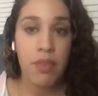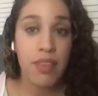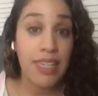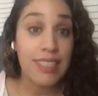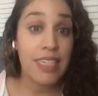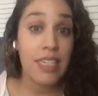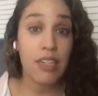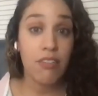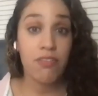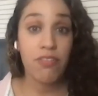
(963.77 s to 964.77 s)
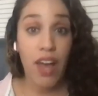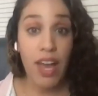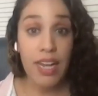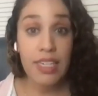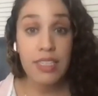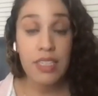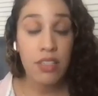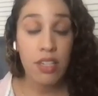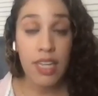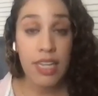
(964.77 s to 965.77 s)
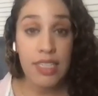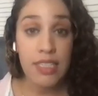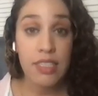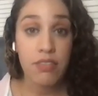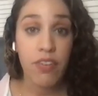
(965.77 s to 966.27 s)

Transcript: They did the latest